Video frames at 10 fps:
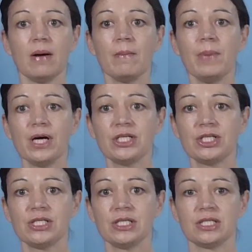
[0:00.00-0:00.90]
budget
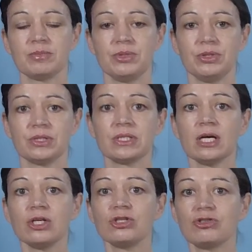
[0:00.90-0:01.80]
disputes,
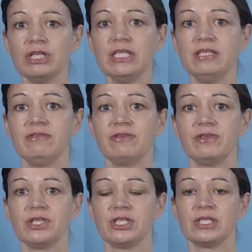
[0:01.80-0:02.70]
treaty
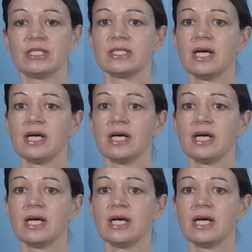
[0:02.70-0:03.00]
revisions,